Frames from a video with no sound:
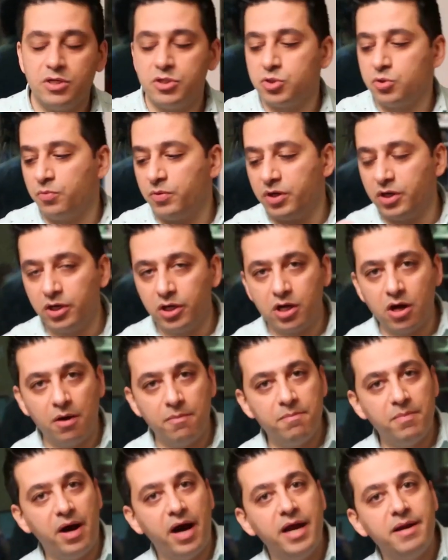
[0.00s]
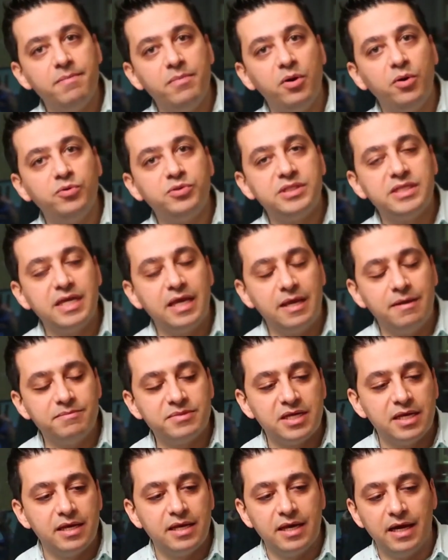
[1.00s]
So we're going to combine both
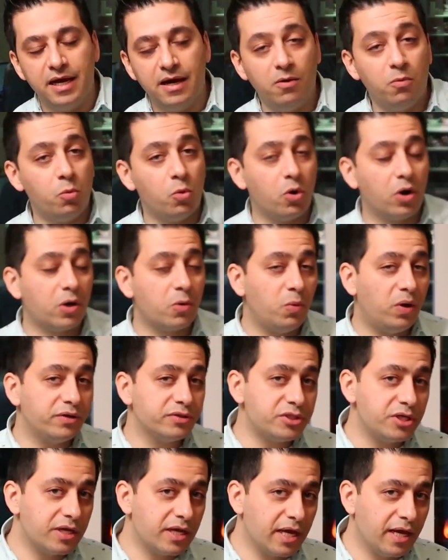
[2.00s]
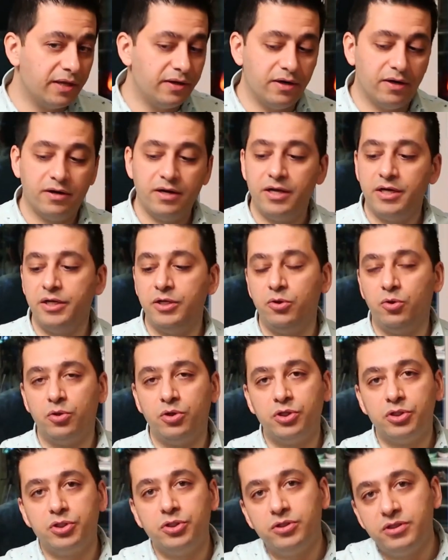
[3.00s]
teams, uh, work well together in
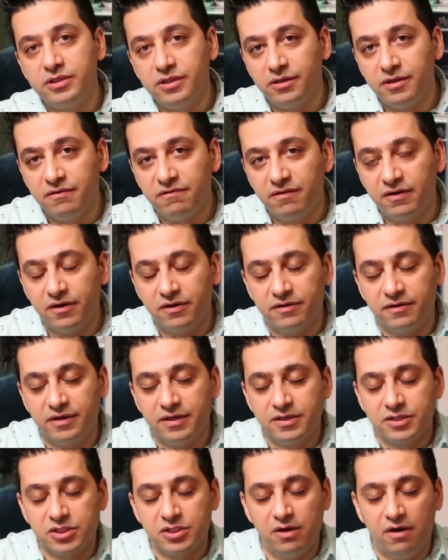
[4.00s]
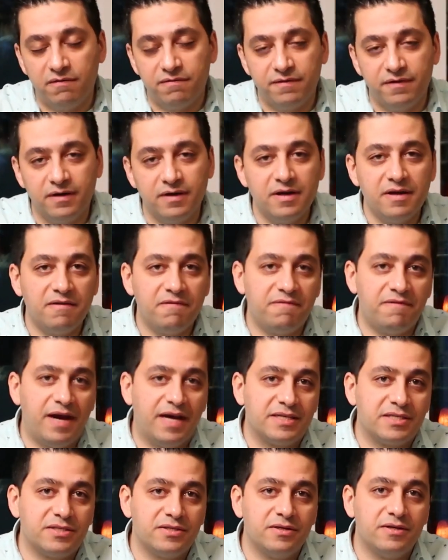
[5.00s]
order to deliver the software
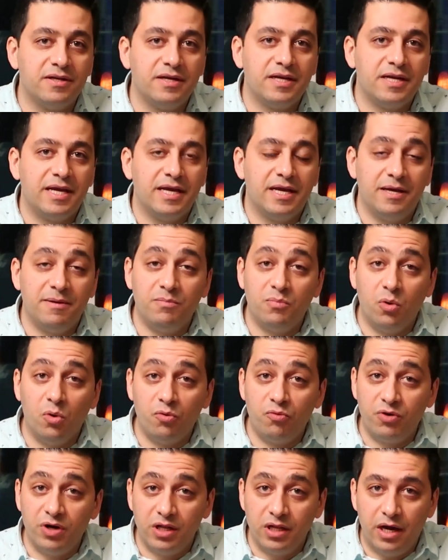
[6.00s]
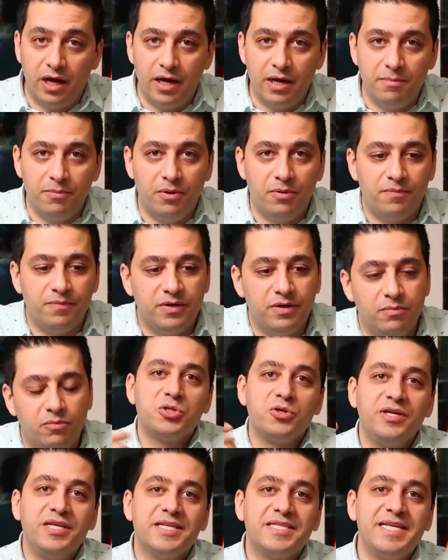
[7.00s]
faster and more reliable.
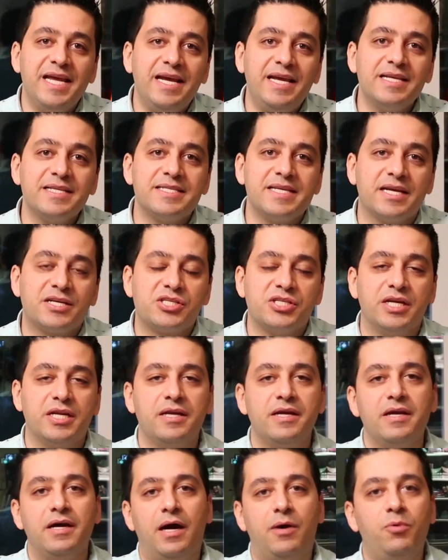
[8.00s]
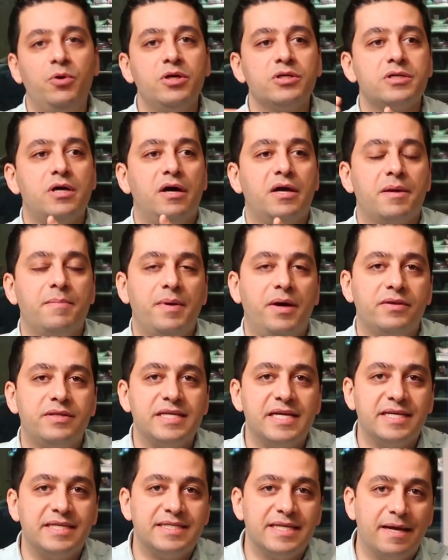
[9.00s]
So in the second section, I want to talk about
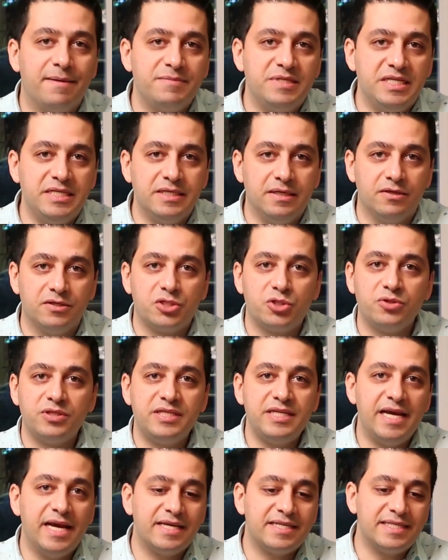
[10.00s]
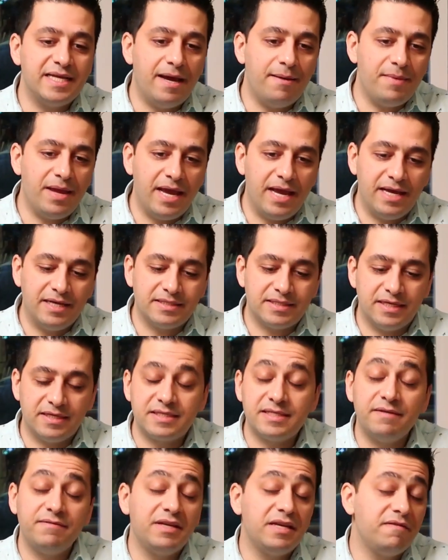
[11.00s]
the exam details. So the exam has
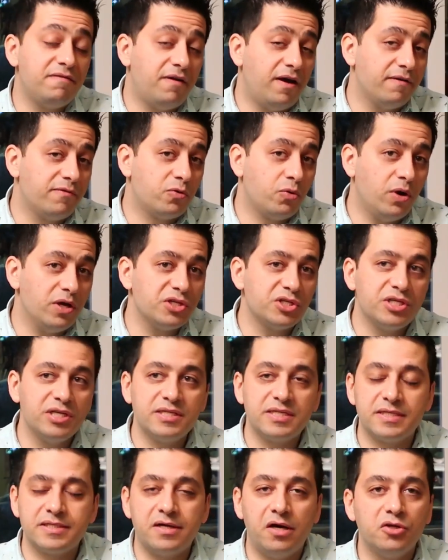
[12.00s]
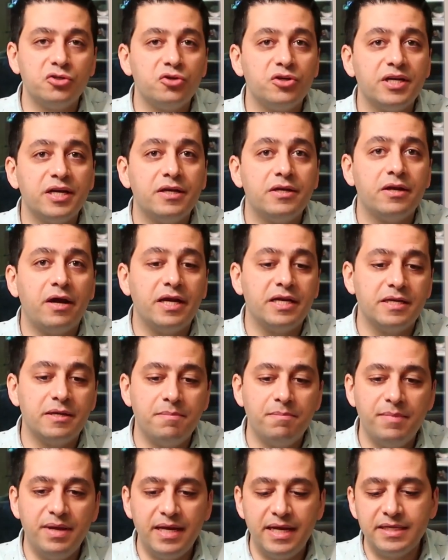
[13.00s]
seventy-five questions. It's one hundred
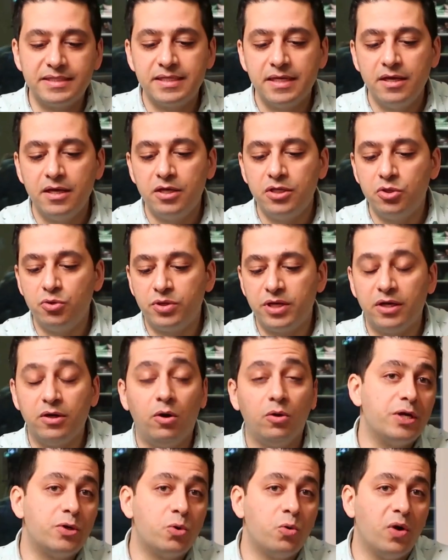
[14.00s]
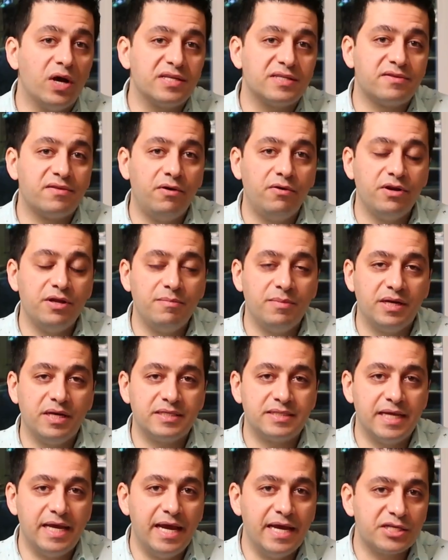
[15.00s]
ninety minutes. You can request thirty
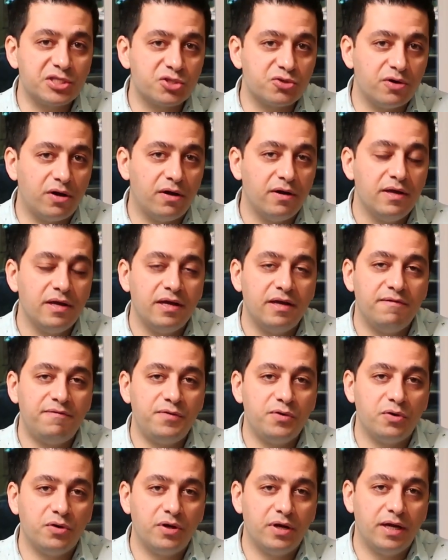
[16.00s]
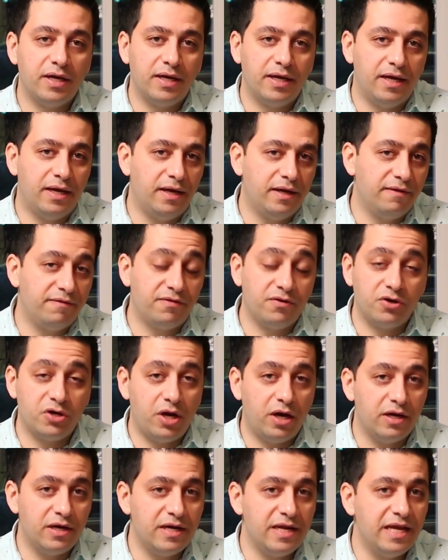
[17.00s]
minutes extra if you're uh, if you're
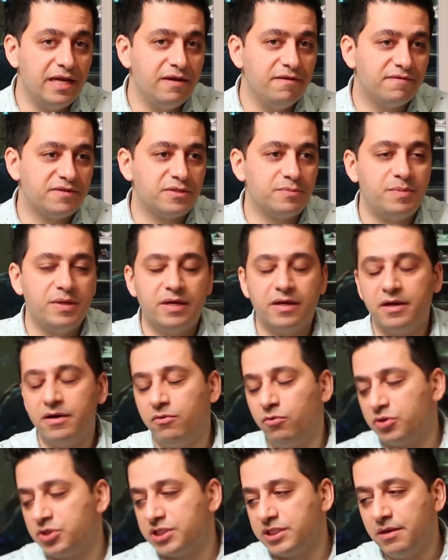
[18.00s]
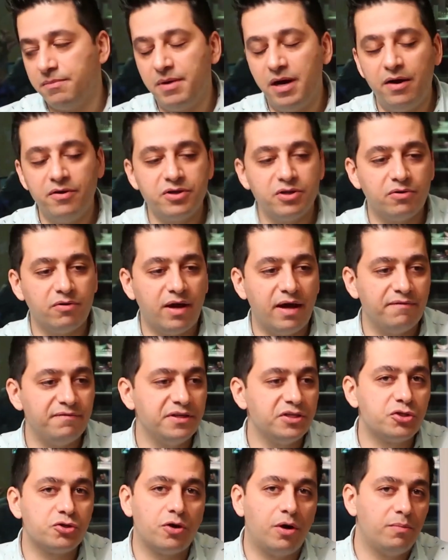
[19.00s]
not a native speaker or somehow, you know,
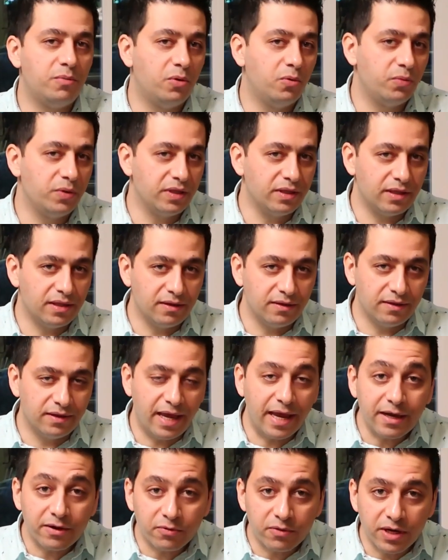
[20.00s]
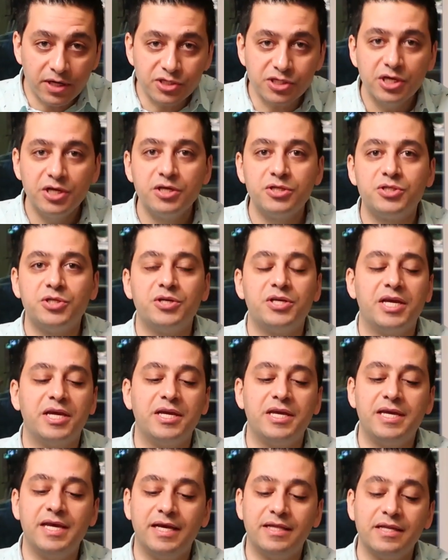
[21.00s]
having trouble with the language. So you
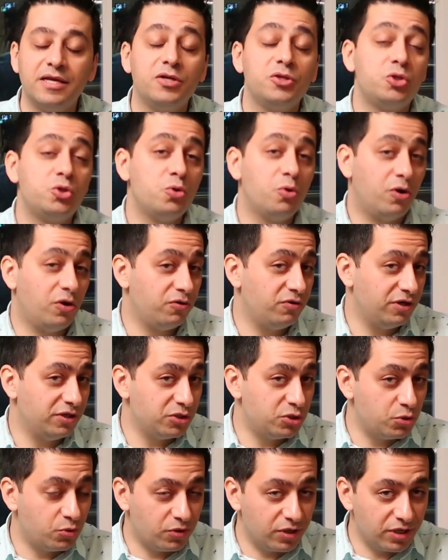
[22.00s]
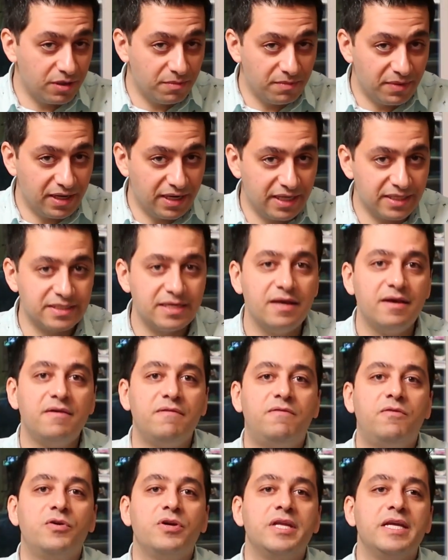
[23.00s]
can get two hundred twenty minutes
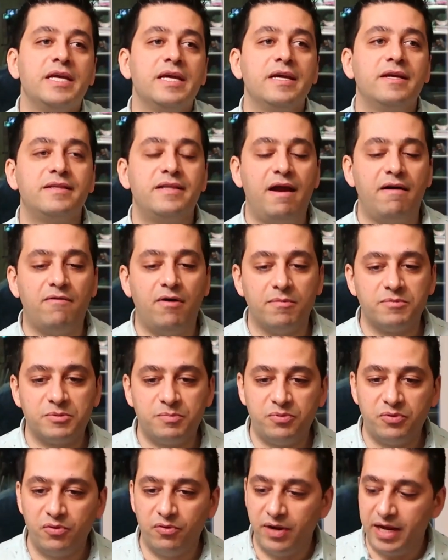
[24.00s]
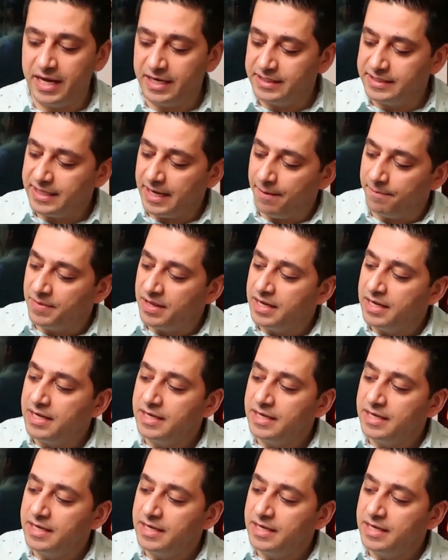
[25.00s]
for the DevOps Pro exam.